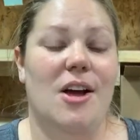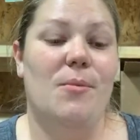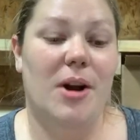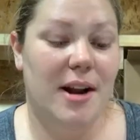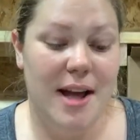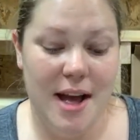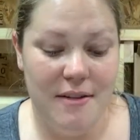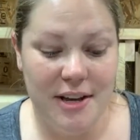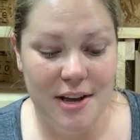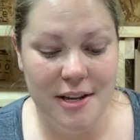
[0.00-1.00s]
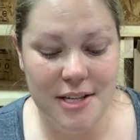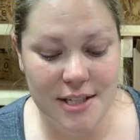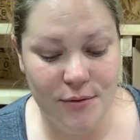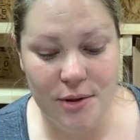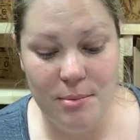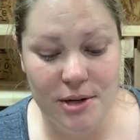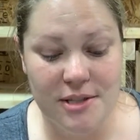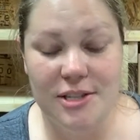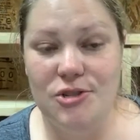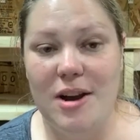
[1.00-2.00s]
we're gonna have a contest for the person
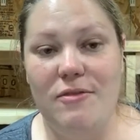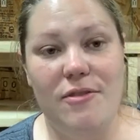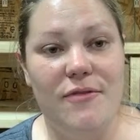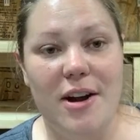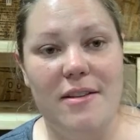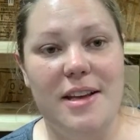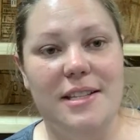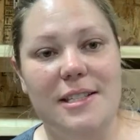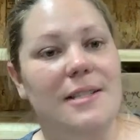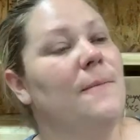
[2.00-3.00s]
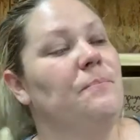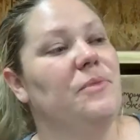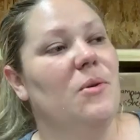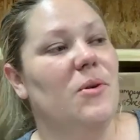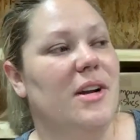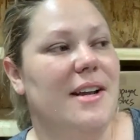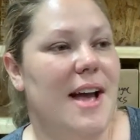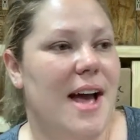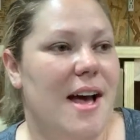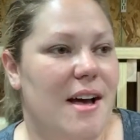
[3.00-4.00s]
that's traveled the farthest. We're gonna
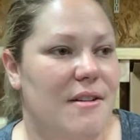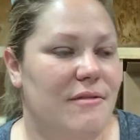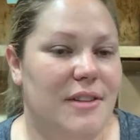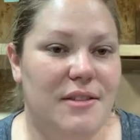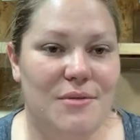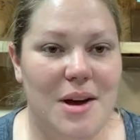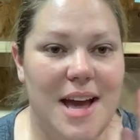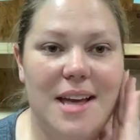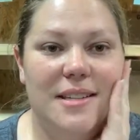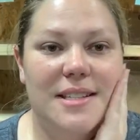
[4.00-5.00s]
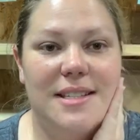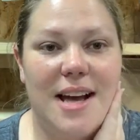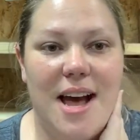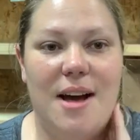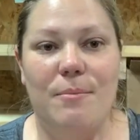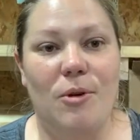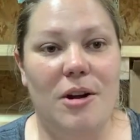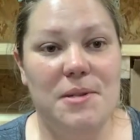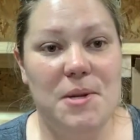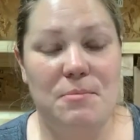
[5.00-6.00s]
have giveaways. We're
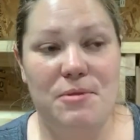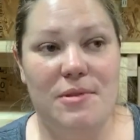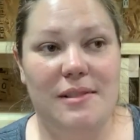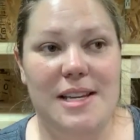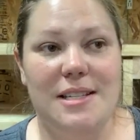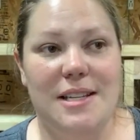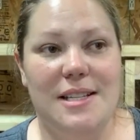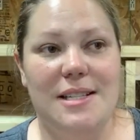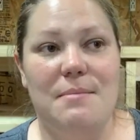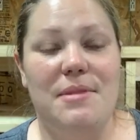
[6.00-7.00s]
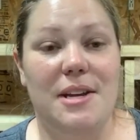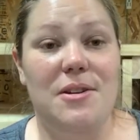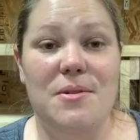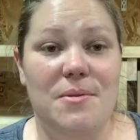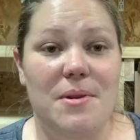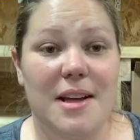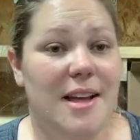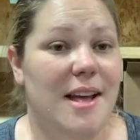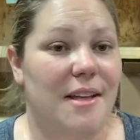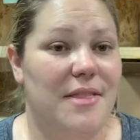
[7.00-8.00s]
also gonna be releasing something new
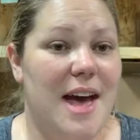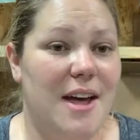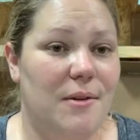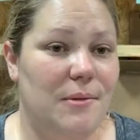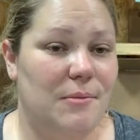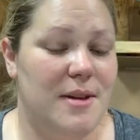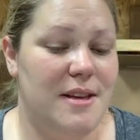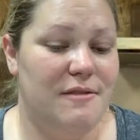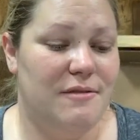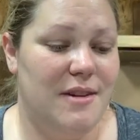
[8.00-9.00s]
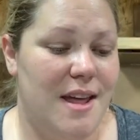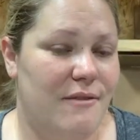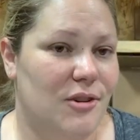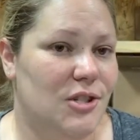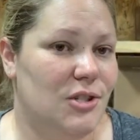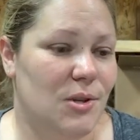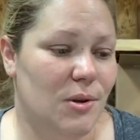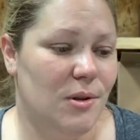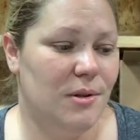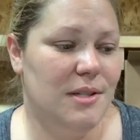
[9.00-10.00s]
that we've never
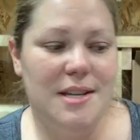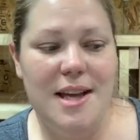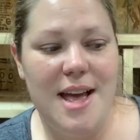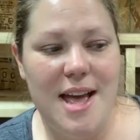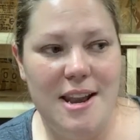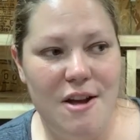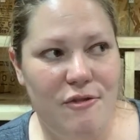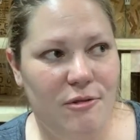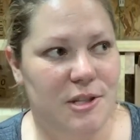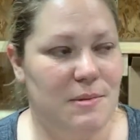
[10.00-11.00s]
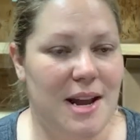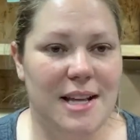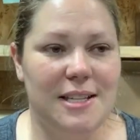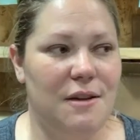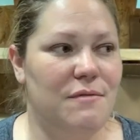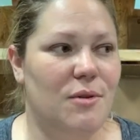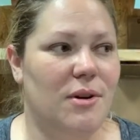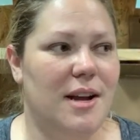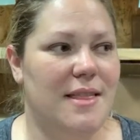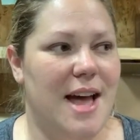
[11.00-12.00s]
sold and everyone's been asking
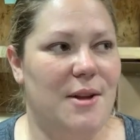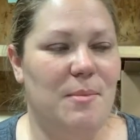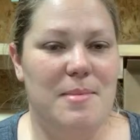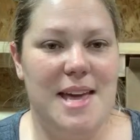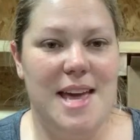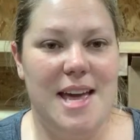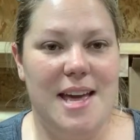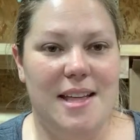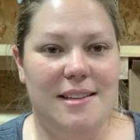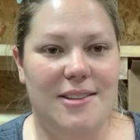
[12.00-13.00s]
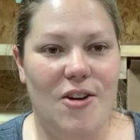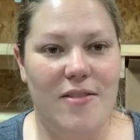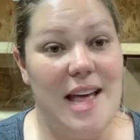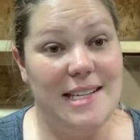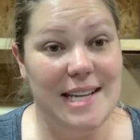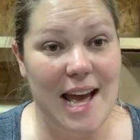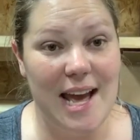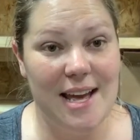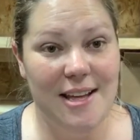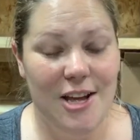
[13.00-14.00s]
for, and that'll be on that
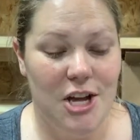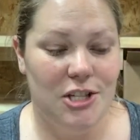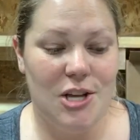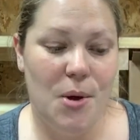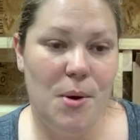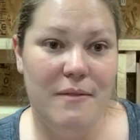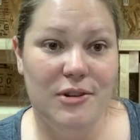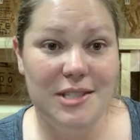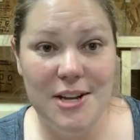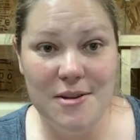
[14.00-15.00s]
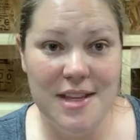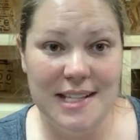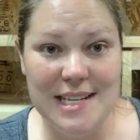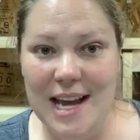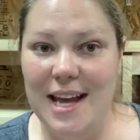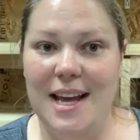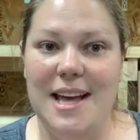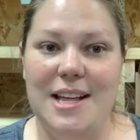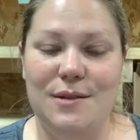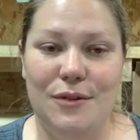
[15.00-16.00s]
day. So whoever's here that day
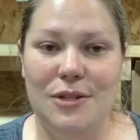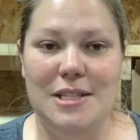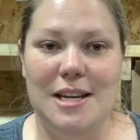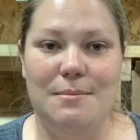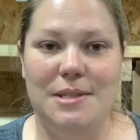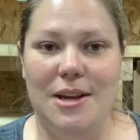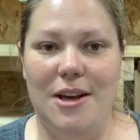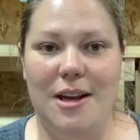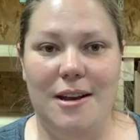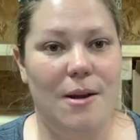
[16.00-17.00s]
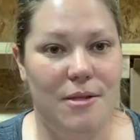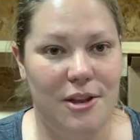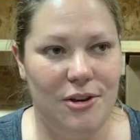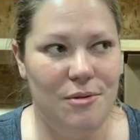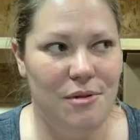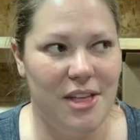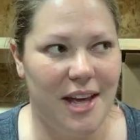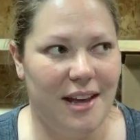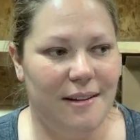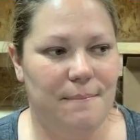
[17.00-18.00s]
has first dibs on the new
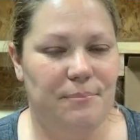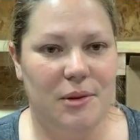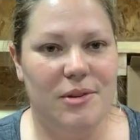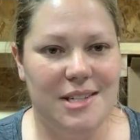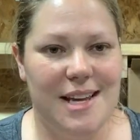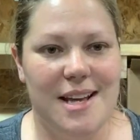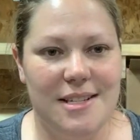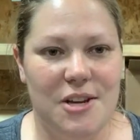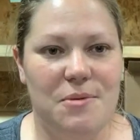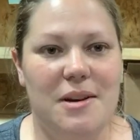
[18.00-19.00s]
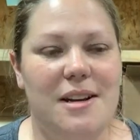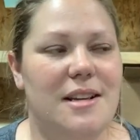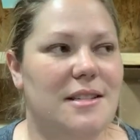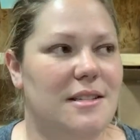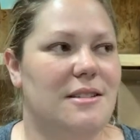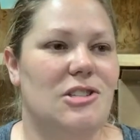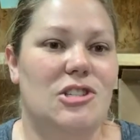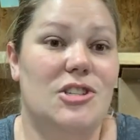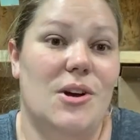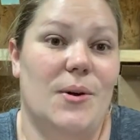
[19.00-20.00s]
thing, which I can't tell you what it is.
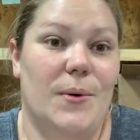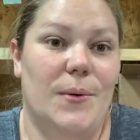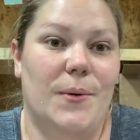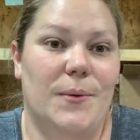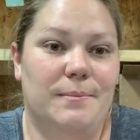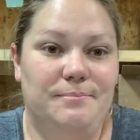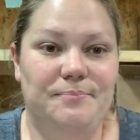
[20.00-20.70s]
So,